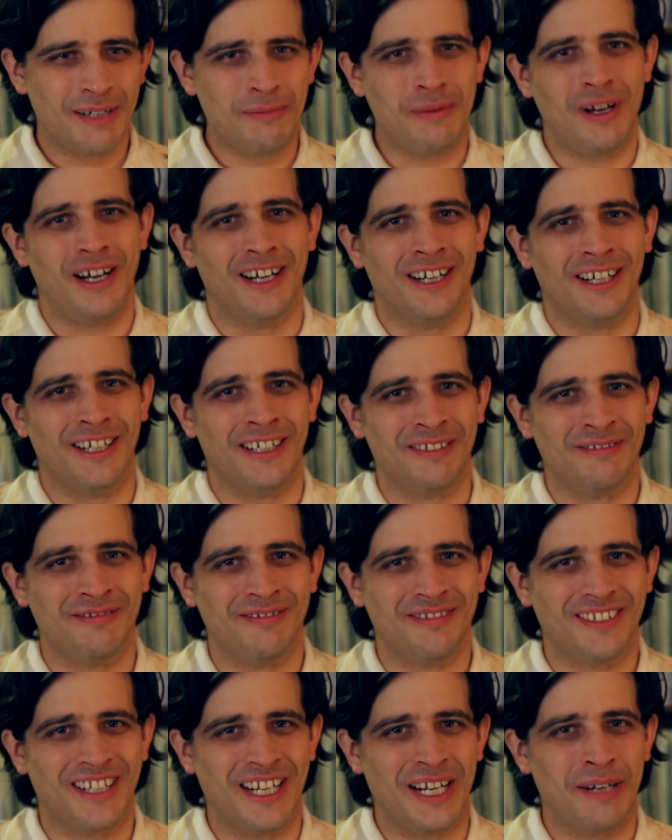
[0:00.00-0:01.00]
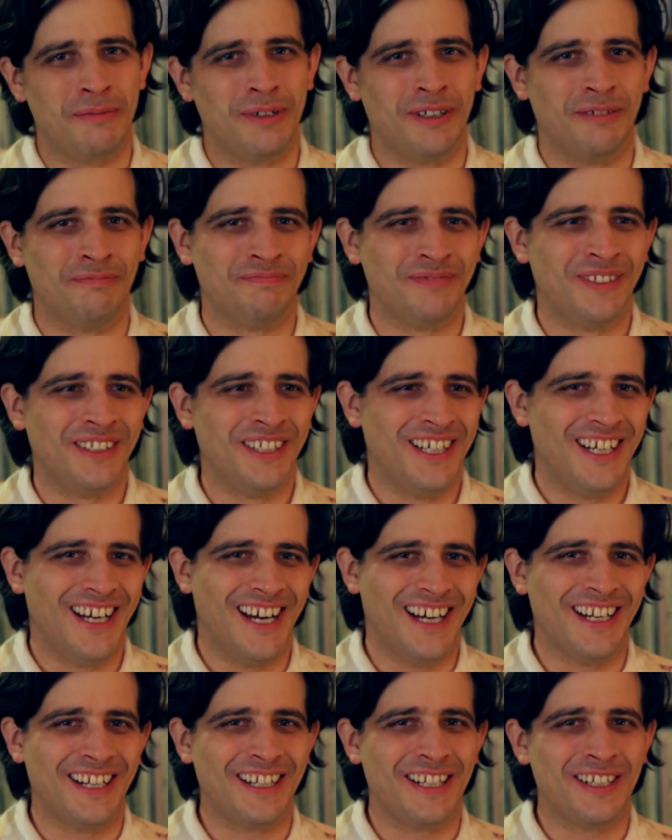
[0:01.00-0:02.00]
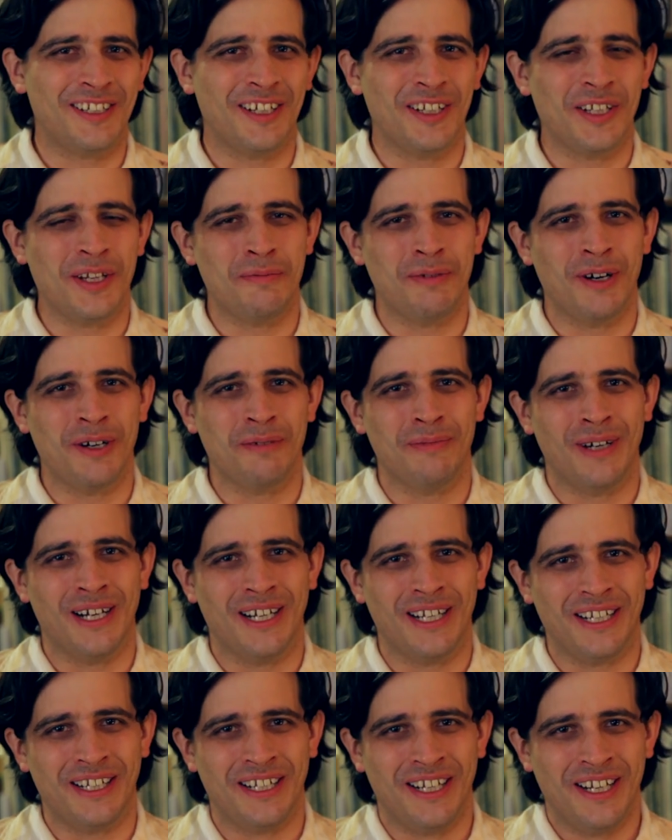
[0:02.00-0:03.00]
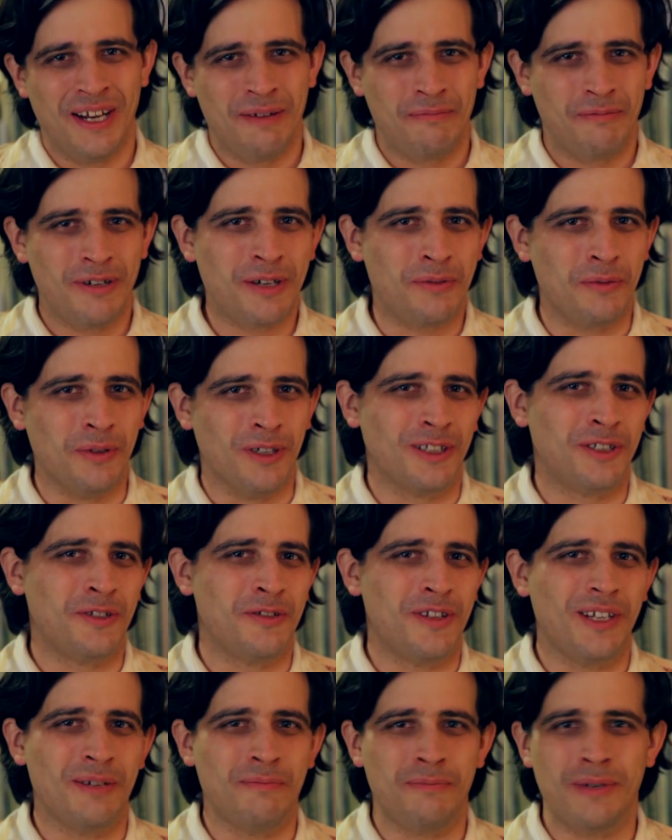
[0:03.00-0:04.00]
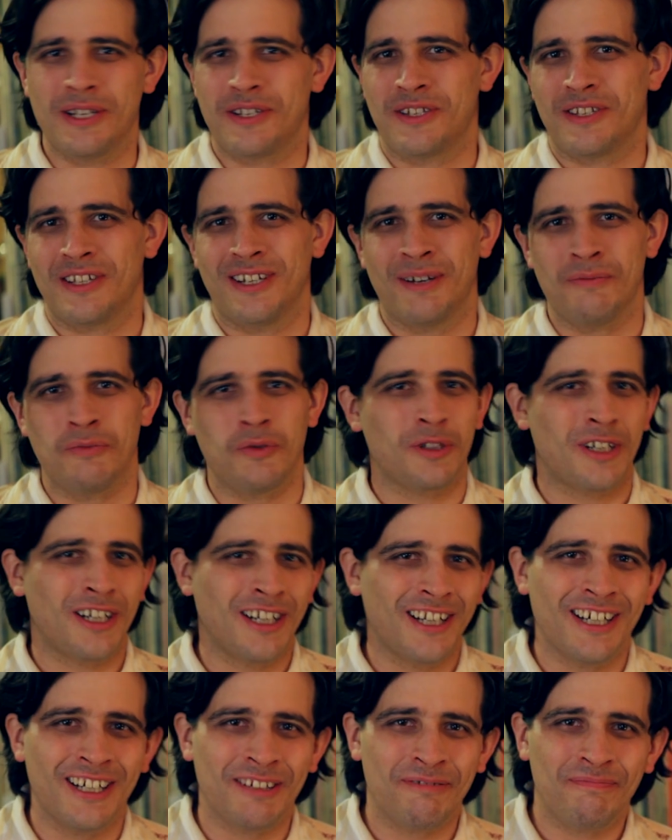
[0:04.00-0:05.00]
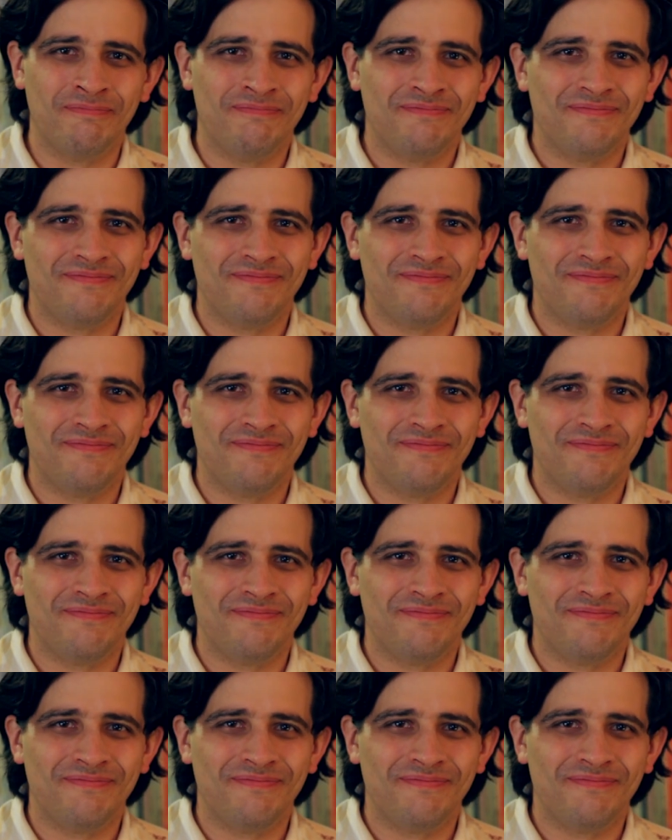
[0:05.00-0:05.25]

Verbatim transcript: Come on, Cameron. And I can tell you about my prequel to The Abyss that I'm working on.